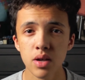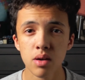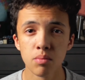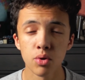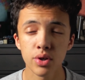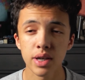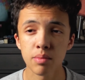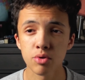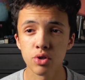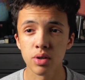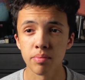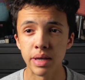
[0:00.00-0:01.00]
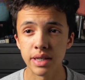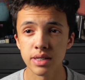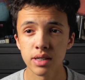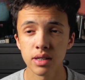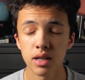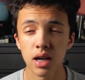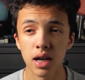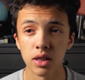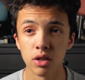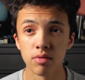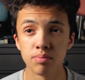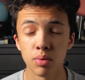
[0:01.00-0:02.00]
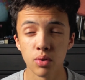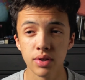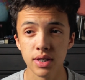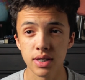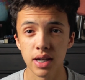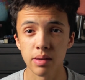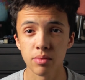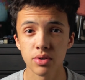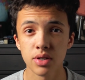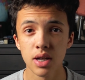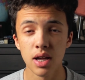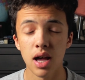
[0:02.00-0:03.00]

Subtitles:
Both cameras look amazing. I love both these cameras.